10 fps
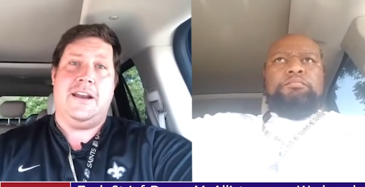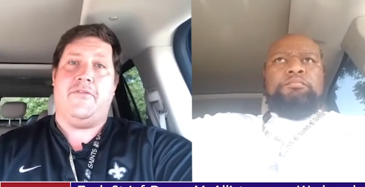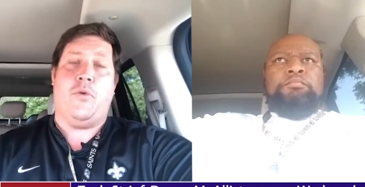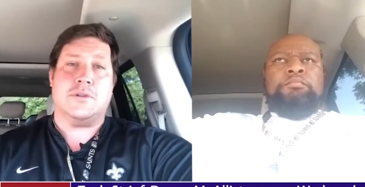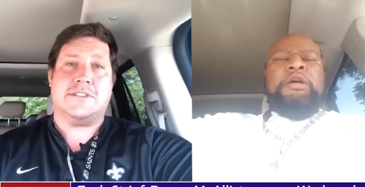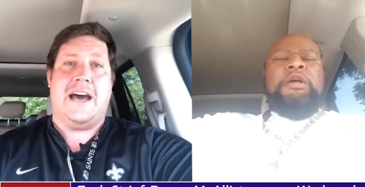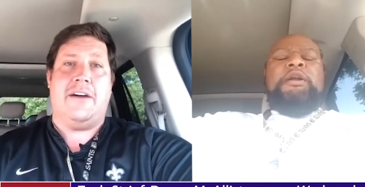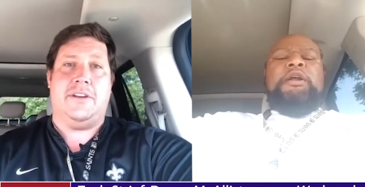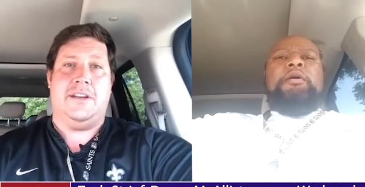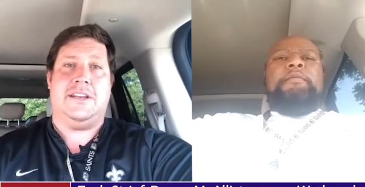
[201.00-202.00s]
Speaker 1: And it forced
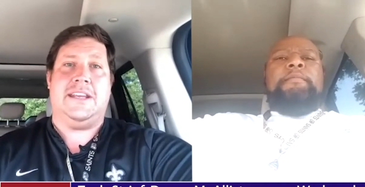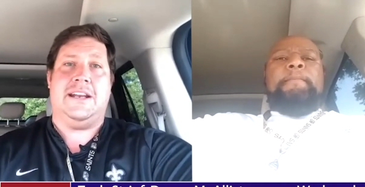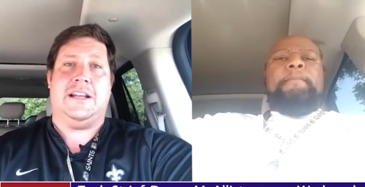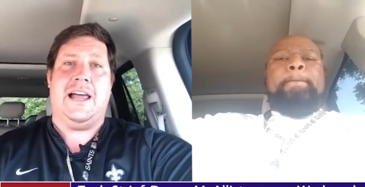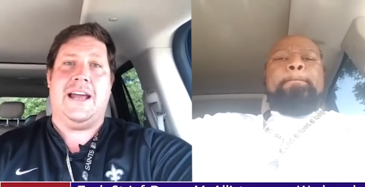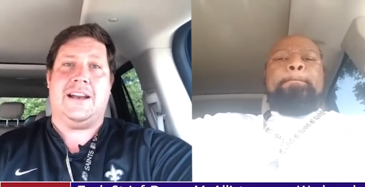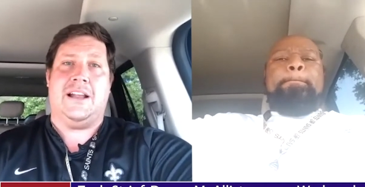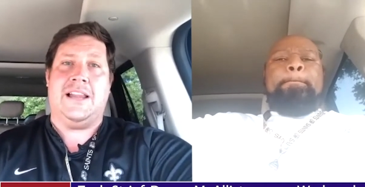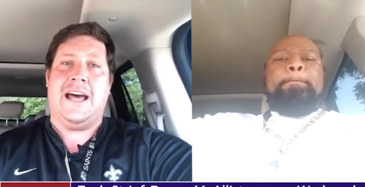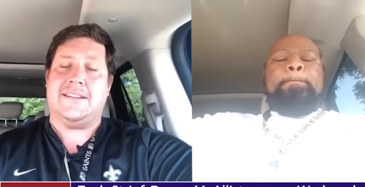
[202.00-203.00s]
Alvin into getting a lot of
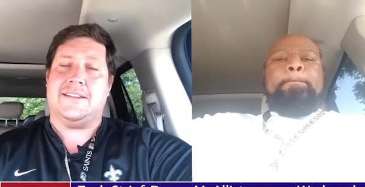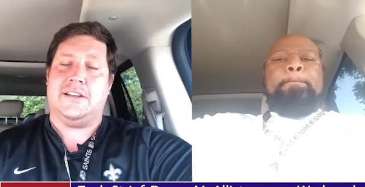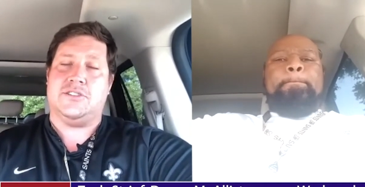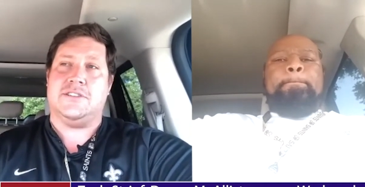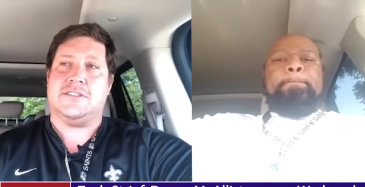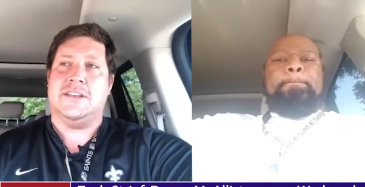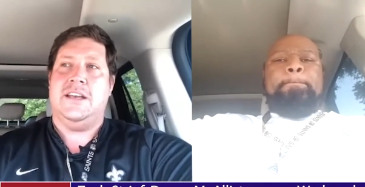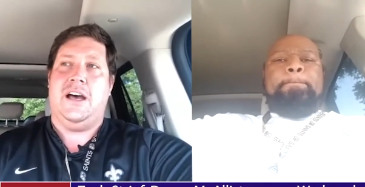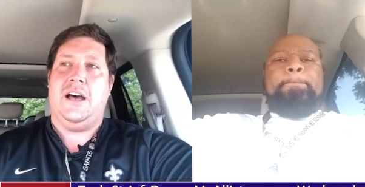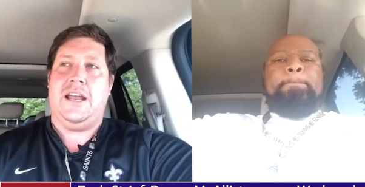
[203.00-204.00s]
a lot of touches.
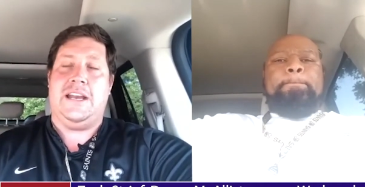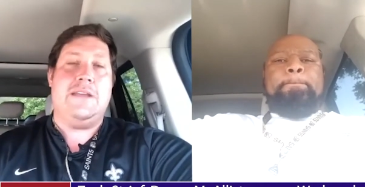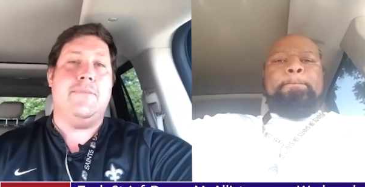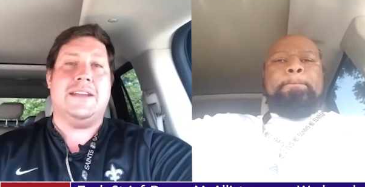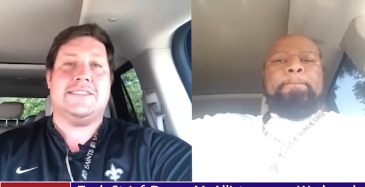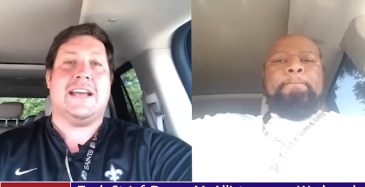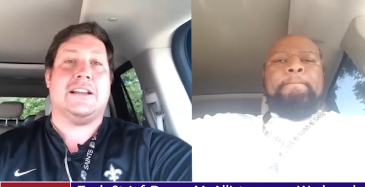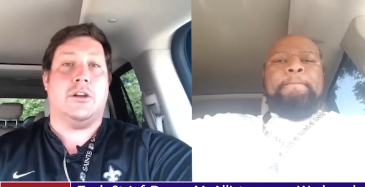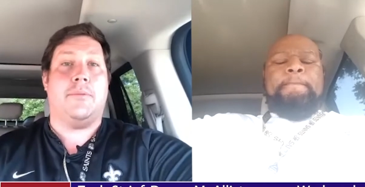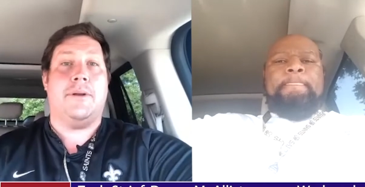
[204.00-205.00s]
Uh, and he may
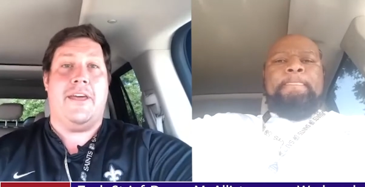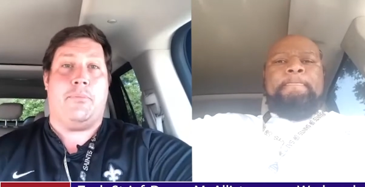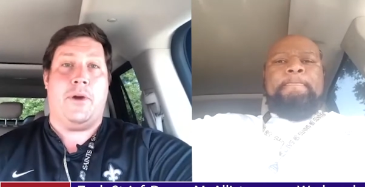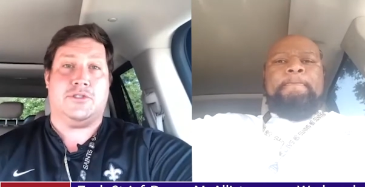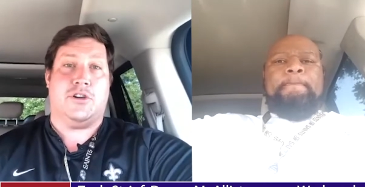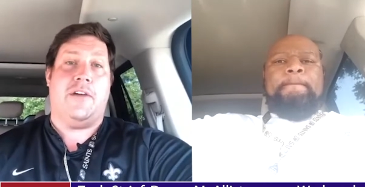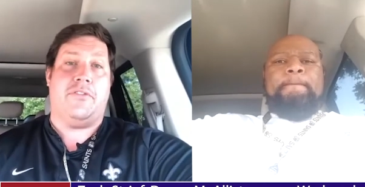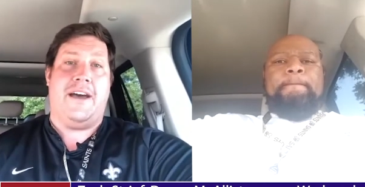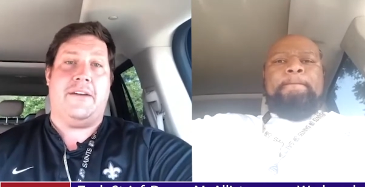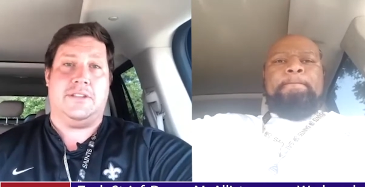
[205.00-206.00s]
take a little bit of that pressure
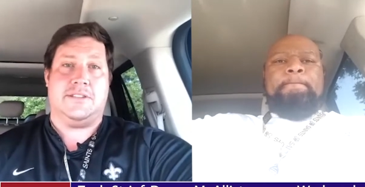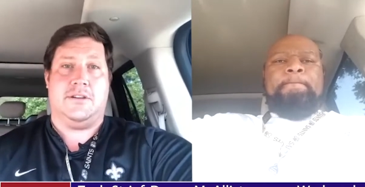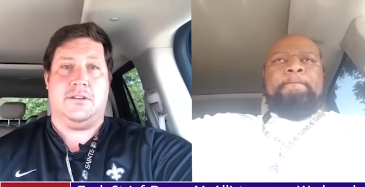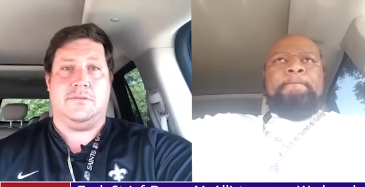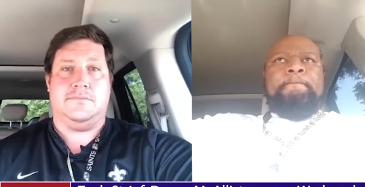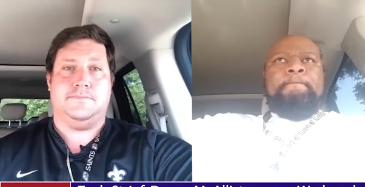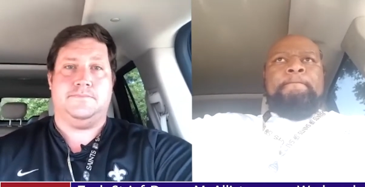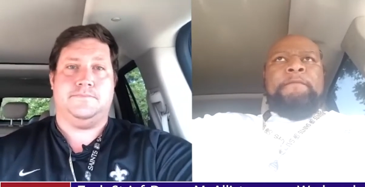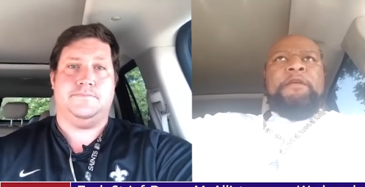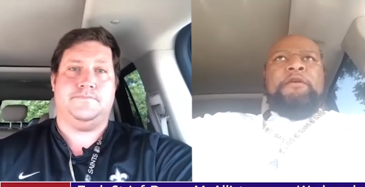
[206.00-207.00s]
off of Alvin this year.
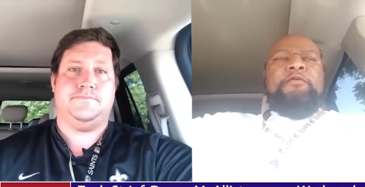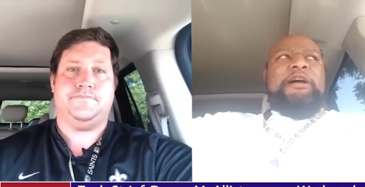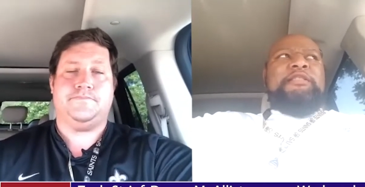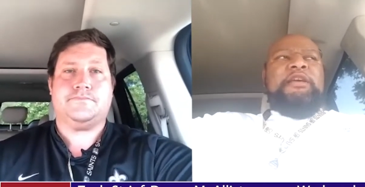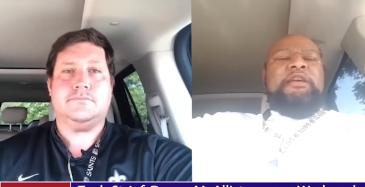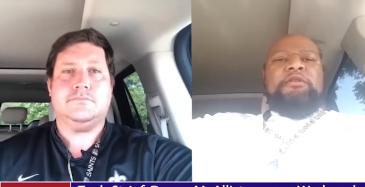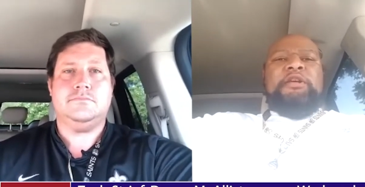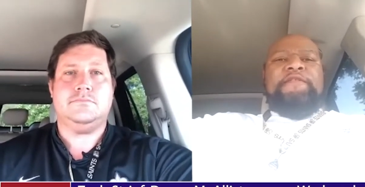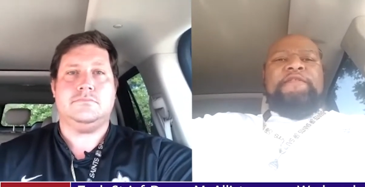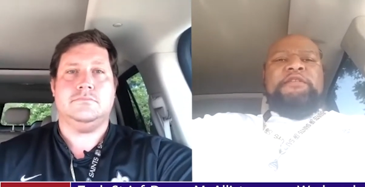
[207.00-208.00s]
Speaker 2: Well, I think he'll
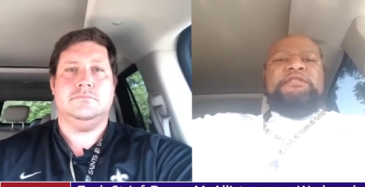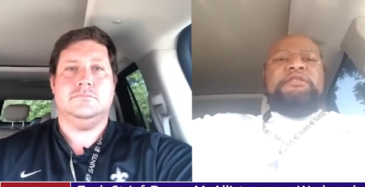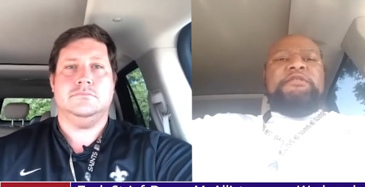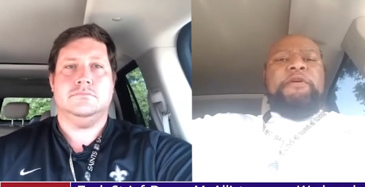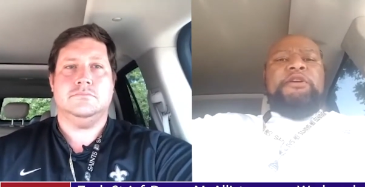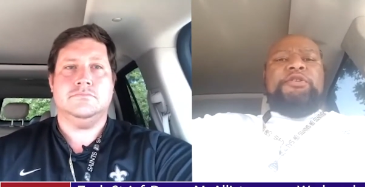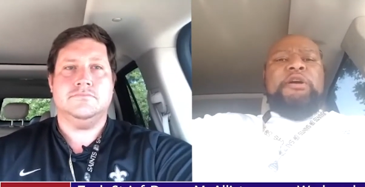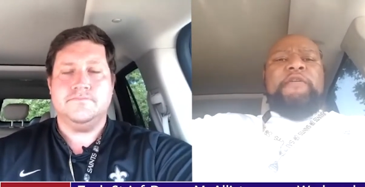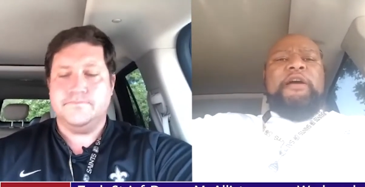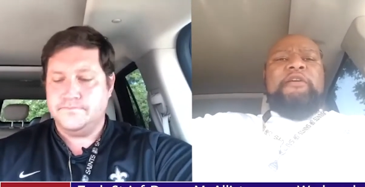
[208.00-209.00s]
definitely take some pressure off
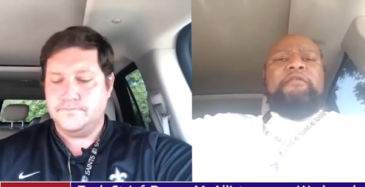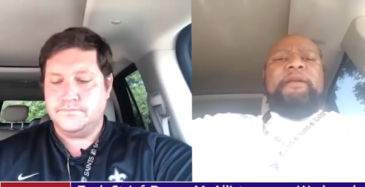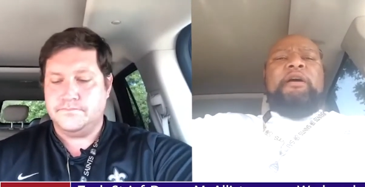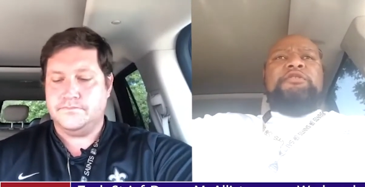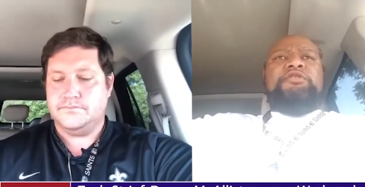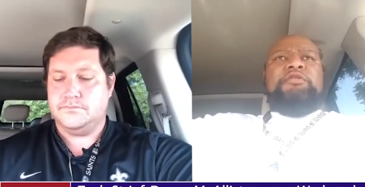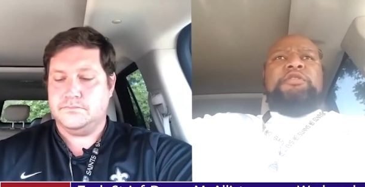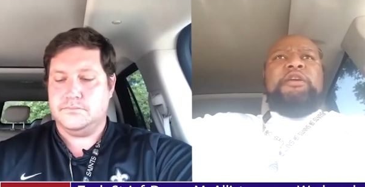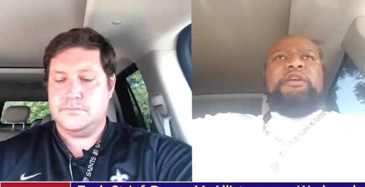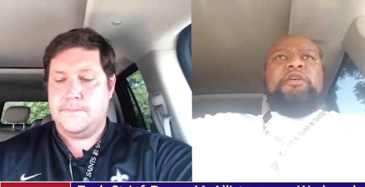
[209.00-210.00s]
of Alvin, but I also
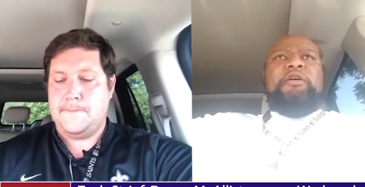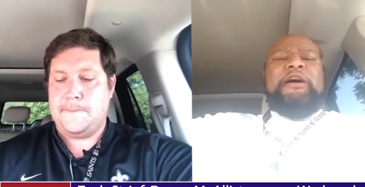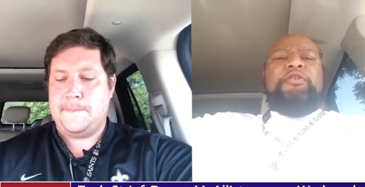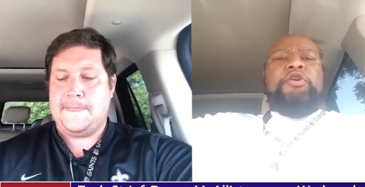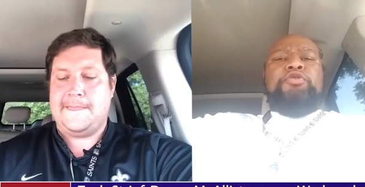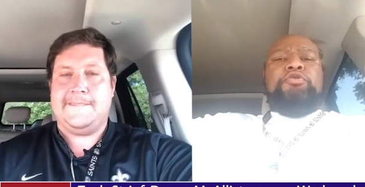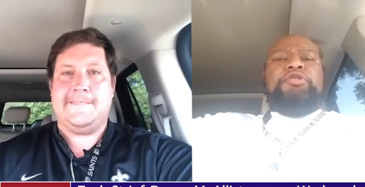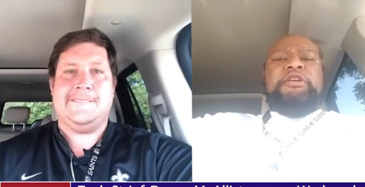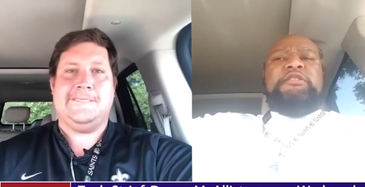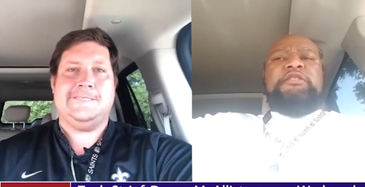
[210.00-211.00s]
think, you know, how you use
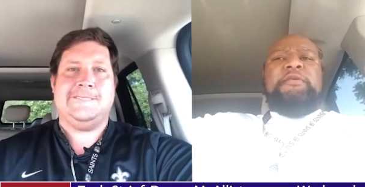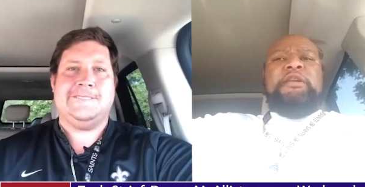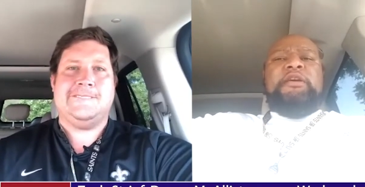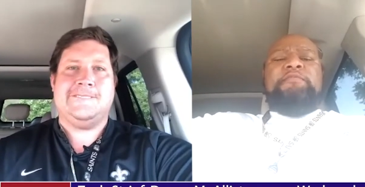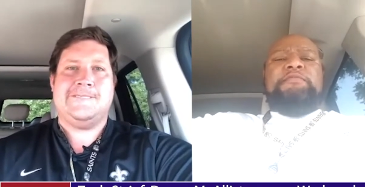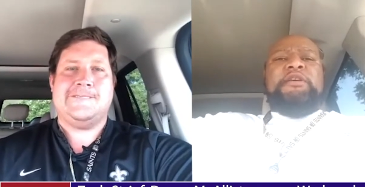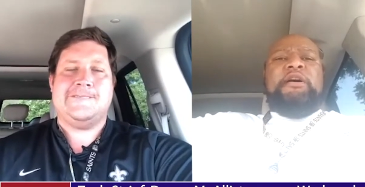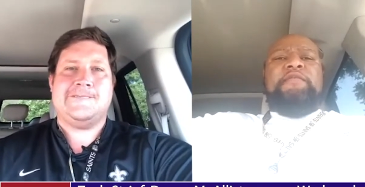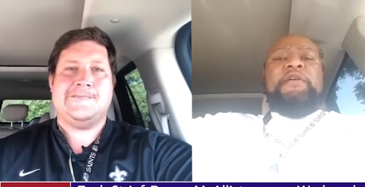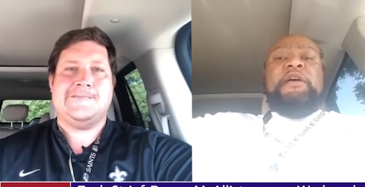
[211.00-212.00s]
Taysom and
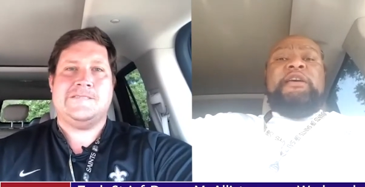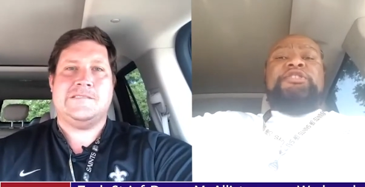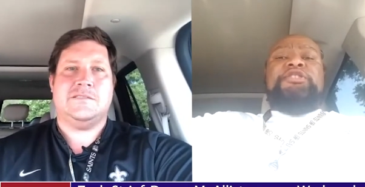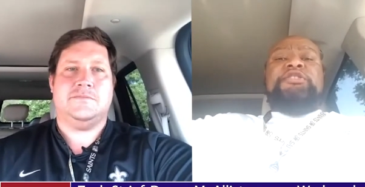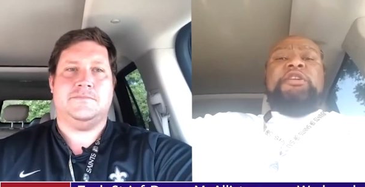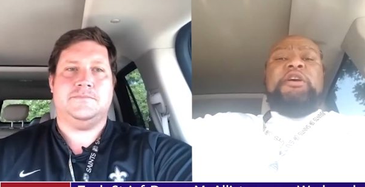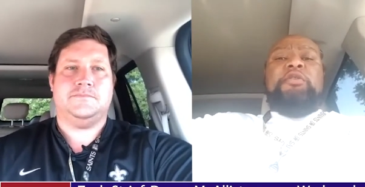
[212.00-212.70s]
himself, it's just another